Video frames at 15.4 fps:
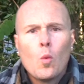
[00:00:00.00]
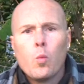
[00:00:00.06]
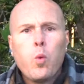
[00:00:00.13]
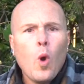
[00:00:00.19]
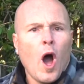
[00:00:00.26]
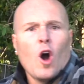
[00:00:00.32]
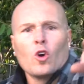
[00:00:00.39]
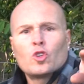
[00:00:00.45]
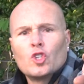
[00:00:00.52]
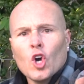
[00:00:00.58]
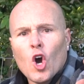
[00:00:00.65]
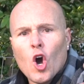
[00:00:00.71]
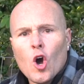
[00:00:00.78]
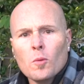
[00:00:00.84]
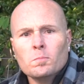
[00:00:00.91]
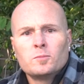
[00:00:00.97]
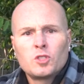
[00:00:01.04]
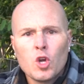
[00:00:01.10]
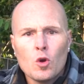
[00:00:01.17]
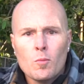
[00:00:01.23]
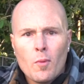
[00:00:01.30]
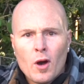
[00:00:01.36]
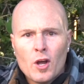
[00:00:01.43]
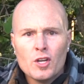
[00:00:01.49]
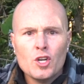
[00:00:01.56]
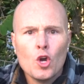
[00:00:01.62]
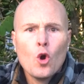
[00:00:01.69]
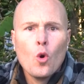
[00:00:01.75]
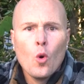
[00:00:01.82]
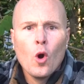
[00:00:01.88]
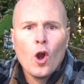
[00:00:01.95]
Welcome to
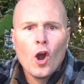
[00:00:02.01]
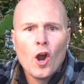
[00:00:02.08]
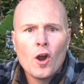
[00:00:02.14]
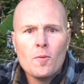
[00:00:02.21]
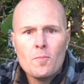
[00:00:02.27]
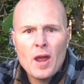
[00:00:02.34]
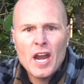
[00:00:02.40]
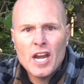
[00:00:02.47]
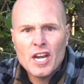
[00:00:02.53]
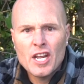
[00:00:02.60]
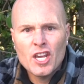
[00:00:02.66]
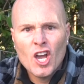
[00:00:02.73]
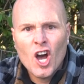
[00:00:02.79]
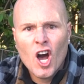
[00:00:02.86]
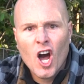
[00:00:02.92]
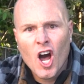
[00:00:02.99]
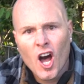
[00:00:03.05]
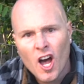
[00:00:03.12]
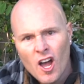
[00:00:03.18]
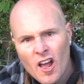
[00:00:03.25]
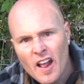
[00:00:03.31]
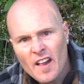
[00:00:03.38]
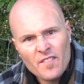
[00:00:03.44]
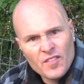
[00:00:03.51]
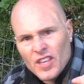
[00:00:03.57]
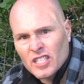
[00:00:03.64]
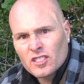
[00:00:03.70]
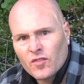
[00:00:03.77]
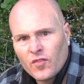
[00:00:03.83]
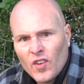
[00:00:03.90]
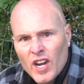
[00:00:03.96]
Manure Mania. In
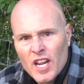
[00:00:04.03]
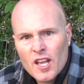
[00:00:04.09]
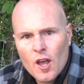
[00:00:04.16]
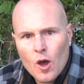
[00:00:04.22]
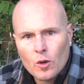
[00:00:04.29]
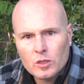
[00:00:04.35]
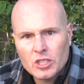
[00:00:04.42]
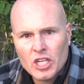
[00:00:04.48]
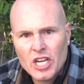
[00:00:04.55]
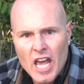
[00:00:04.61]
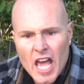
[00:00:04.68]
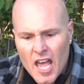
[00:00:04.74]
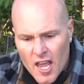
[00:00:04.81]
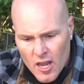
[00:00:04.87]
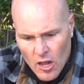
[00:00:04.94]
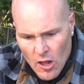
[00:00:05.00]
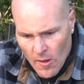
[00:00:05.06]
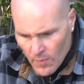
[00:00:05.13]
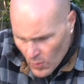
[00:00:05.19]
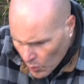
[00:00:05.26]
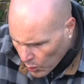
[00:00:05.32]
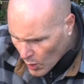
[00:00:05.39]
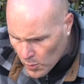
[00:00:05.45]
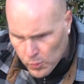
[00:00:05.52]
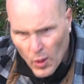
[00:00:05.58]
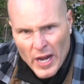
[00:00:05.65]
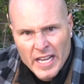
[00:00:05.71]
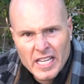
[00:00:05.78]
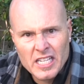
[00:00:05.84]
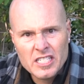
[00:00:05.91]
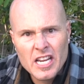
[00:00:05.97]
this video today, we're
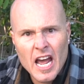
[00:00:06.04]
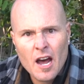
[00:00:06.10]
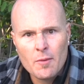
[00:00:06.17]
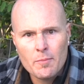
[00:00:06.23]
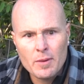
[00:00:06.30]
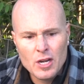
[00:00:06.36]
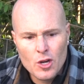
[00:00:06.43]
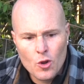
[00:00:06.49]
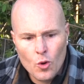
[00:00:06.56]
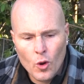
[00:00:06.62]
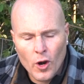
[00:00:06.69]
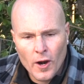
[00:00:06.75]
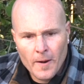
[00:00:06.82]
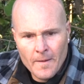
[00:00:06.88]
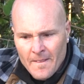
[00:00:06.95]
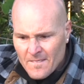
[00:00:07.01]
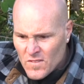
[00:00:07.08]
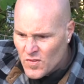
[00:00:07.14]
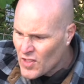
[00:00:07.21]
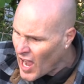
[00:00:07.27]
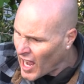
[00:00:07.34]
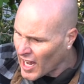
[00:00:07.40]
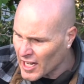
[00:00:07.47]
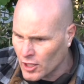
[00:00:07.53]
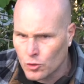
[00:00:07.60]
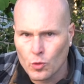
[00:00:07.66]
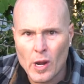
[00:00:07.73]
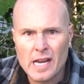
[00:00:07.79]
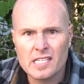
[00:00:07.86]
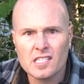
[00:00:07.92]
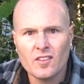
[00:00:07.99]
breaking down manure, not
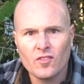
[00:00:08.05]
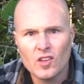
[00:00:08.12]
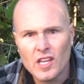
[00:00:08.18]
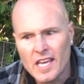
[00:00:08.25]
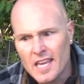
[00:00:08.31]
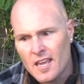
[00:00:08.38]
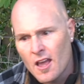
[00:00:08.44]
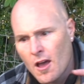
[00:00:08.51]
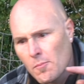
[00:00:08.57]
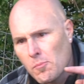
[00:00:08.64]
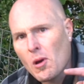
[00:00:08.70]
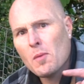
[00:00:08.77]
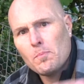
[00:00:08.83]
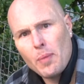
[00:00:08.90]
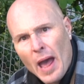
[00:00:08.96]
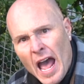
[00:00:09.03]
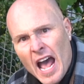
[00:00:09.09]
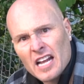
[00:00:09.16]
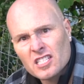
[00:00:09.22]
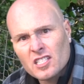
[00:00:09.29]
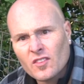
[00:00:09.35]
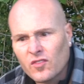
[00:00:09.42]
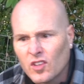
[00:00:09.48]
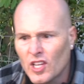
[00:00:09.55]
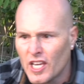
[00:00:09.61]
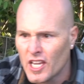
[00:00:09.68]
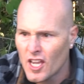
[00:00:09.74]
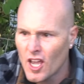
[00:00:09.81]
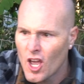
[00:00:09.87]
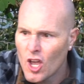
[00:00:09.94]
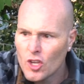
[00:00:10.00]
aggressively, but
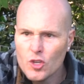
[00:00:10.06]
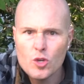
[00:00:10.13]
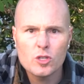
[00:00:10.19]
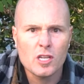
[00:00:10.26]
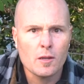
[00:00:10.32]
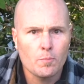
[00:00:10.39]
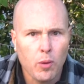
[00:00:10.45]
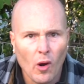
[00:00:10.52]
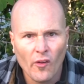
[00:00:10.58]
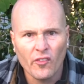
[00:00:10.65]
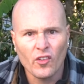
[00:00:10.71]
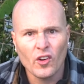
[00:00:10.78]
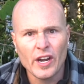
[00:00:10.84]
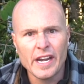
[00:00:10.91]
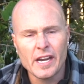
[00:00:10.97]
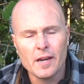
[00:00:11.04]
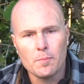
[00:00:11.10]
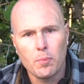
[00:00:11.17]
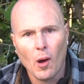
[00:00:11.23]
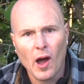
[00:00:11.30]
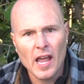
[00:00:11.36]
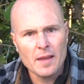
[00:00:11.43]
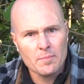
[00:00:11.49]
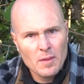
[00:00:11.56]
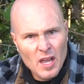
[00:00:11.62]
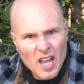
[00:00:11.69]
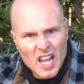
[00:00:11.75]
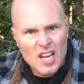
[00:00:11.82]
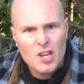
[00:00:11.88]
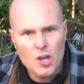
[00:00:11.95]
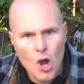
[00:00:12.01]
passively, using perforated pipe
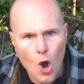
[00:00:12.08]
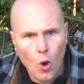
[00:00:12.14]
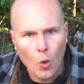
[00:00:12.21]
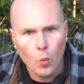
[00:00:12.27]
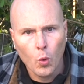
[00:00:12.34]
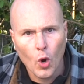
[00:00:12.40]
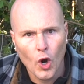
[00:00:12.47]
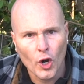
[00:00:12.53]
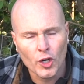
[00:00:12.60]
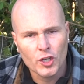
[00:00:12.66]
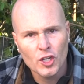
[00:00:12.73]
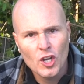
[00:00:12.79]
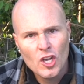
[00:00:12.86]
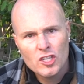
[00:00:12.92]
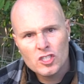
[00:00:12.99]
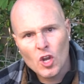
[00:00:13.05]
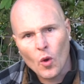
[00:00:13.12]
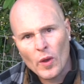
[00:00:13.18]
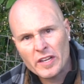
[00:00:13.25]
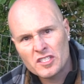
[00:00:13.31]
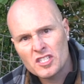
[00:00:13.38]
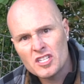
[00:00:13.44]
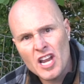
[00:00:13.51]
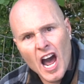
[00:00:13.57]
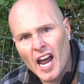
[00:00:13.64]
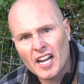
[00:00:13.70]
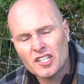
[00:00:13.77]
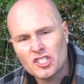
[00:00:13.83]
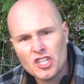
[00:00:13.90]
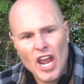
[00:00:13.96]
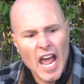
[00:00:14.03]
and no work. So it's not
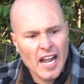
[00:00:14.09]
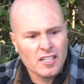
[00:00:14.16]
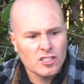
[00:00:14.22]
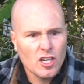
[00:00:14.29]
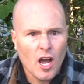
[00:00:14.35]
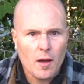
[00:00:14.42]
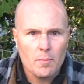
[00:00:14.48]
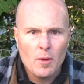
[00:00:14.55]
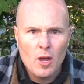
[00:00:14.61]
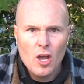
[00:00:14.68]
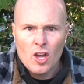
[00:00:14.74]
a jacked up,